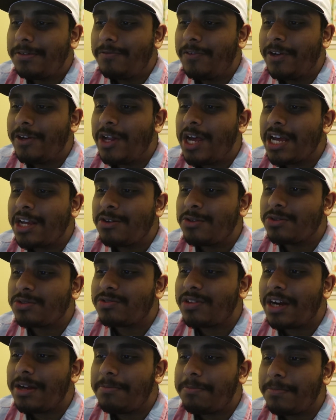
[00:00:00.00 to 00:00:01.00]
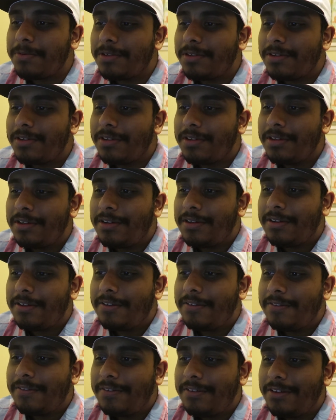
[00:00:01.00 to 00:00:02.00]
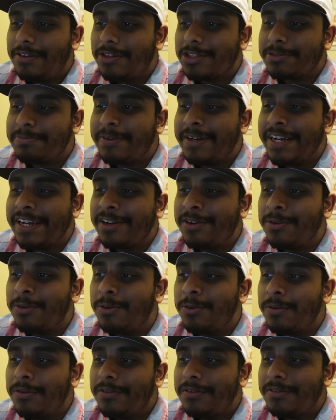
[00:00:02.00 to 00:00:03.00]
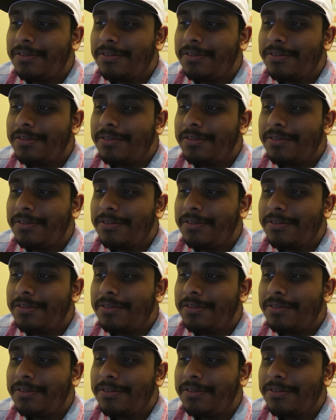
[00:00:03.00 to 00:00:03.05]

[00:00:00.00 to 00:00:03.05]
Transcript: Red diagonal stripe. Looks pretty cool.